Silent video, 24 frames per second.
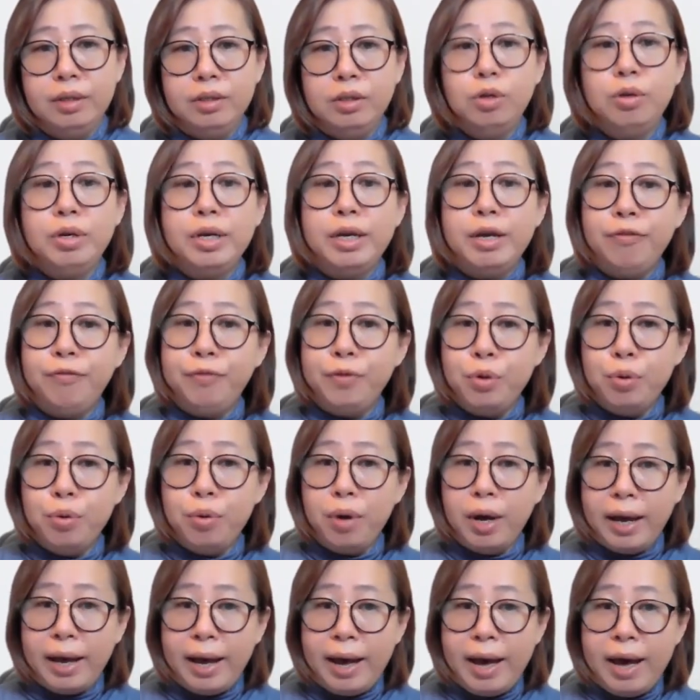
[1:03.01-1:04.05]
So if you
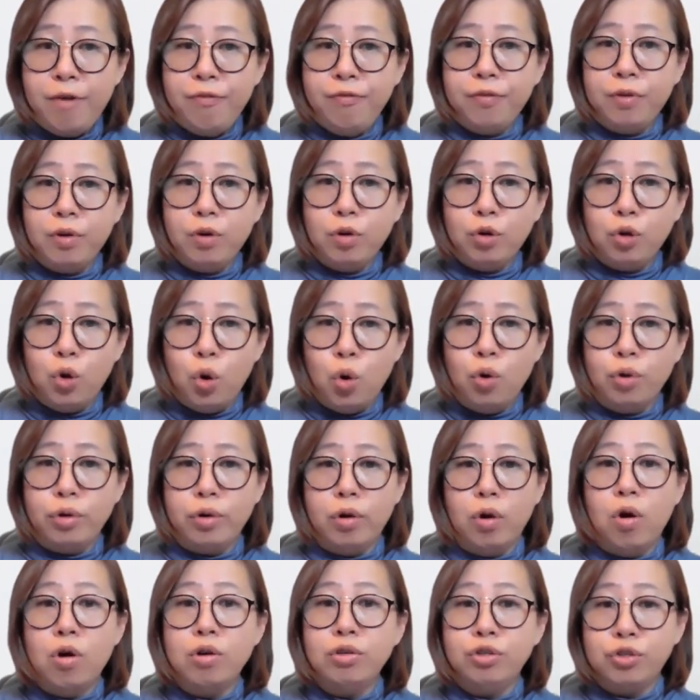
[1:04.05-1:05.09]
have
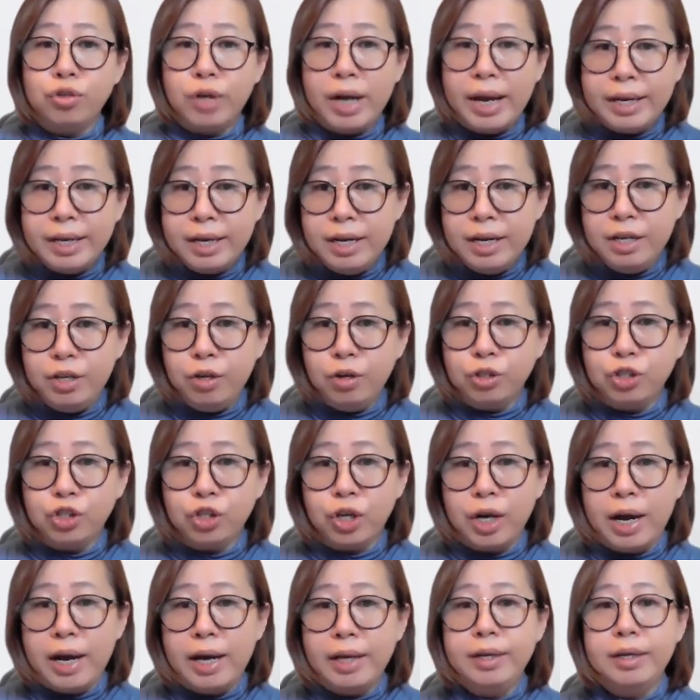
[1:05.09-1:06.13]
goat or dragon in your
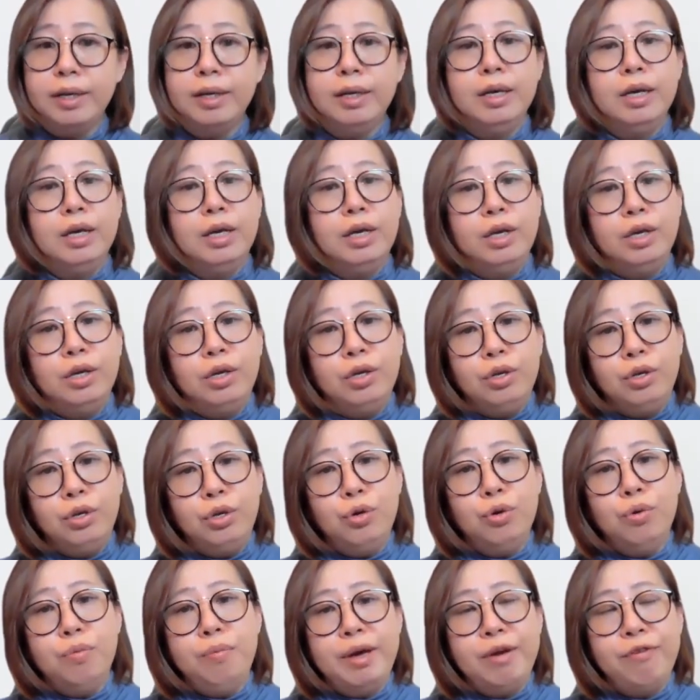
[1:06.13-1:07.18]
chart,
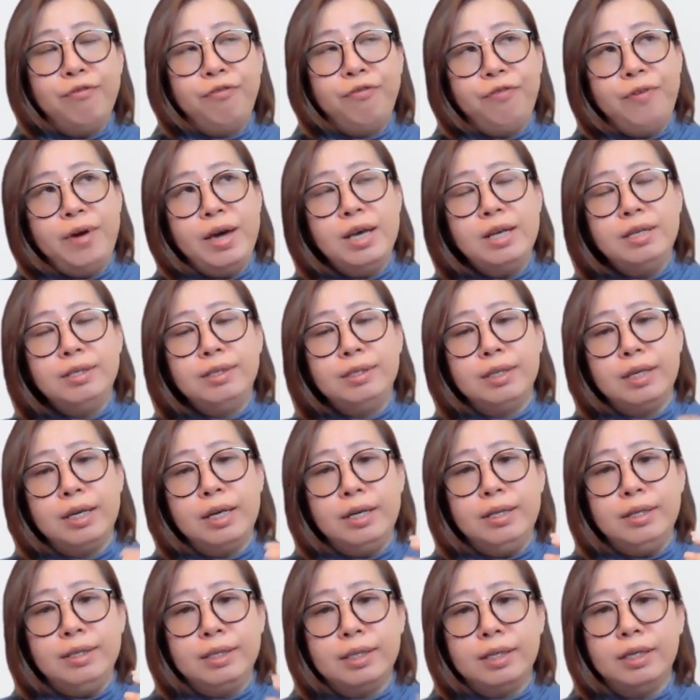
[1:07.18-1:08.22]
you may face
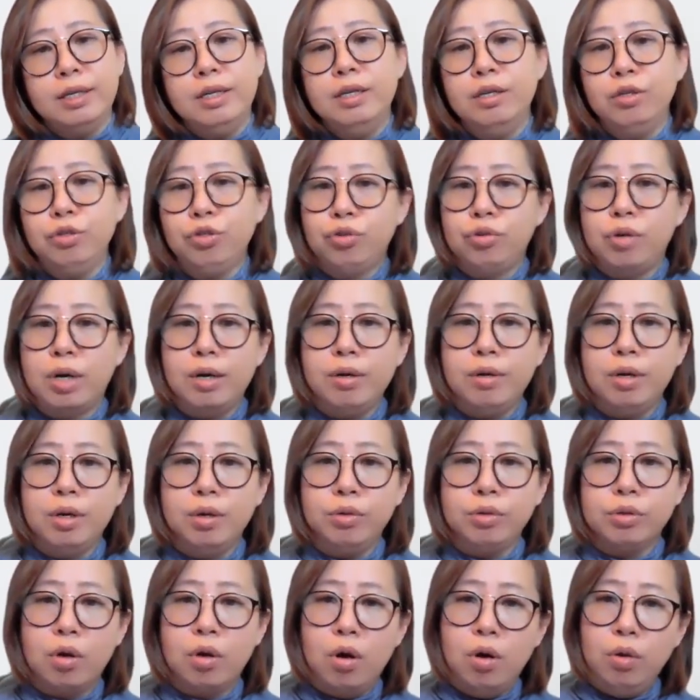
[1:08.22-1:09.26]
internal
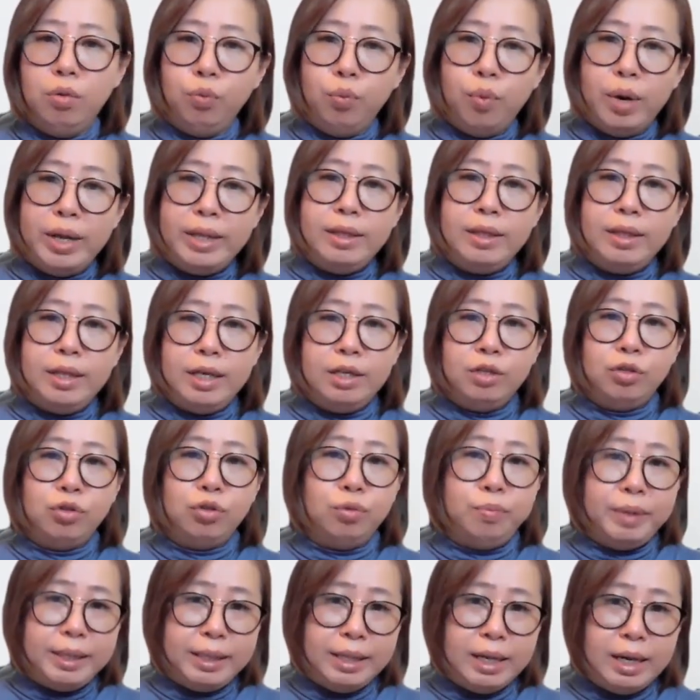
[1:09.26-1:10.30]
struggles on what needs
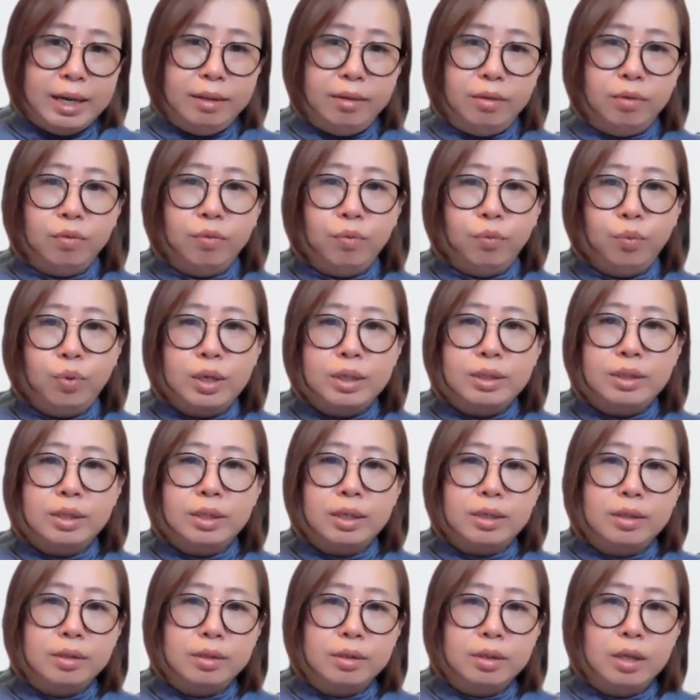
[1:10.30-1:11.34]
to be done
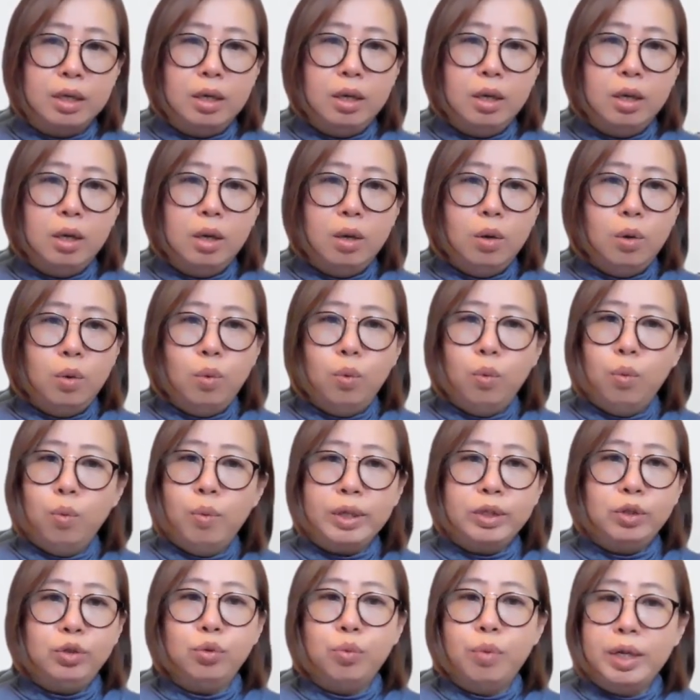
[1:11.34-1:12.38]
versus
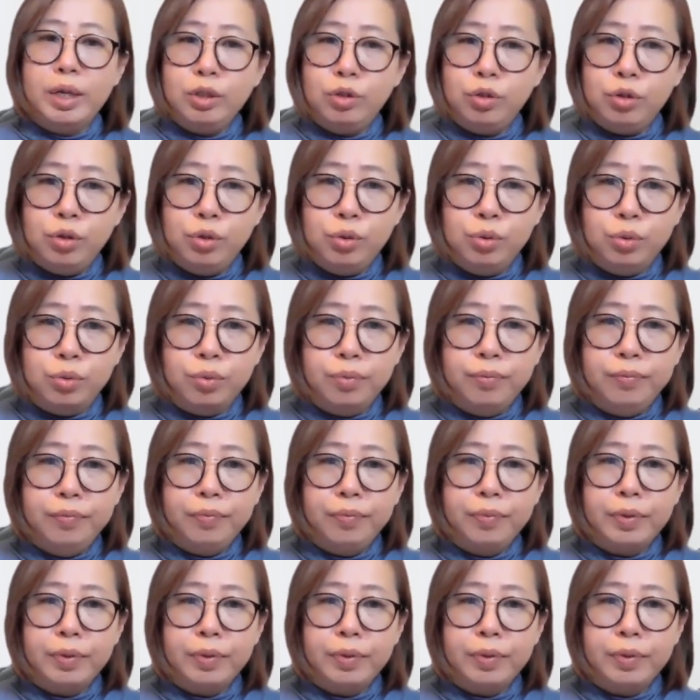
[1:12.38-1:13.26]
what you want to do.